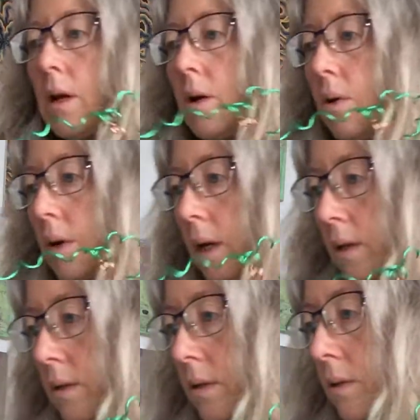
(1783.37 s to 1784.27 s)
Okay,
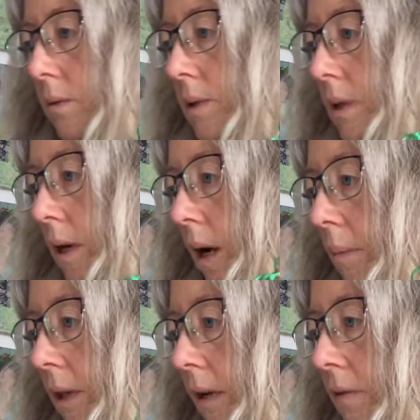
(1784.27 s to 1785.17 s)
so we say I'm
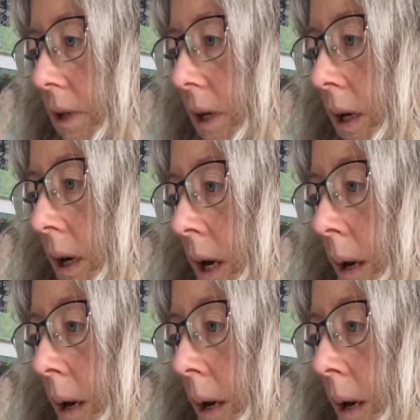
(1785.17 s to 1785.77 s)
a lefty,